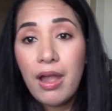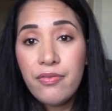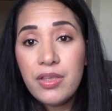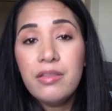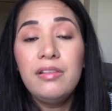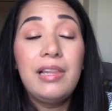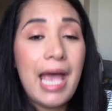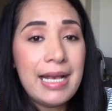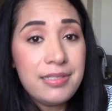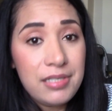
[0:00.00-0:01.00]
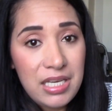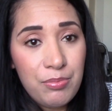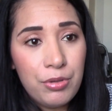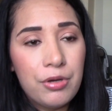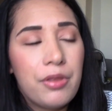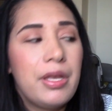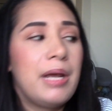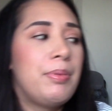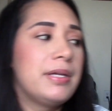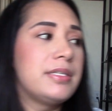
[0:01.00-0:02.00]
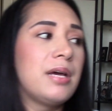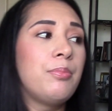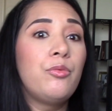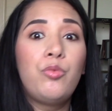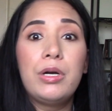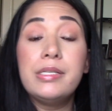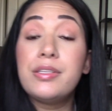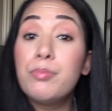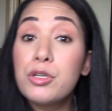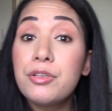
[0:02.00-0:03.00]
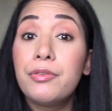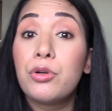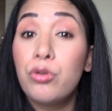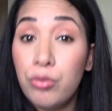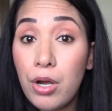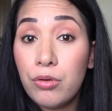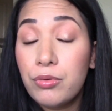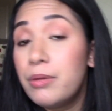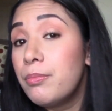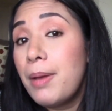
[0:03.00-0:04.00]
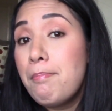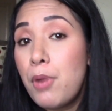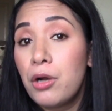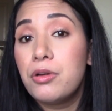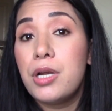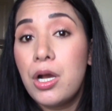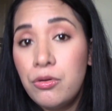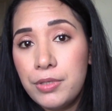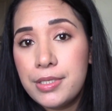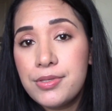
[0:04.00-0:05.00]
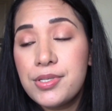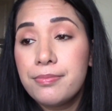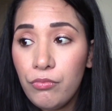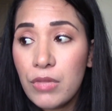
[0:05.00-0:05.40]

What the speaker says: And then the last ebook that I picked up was The Merciful Crow, written by Margaret Owens.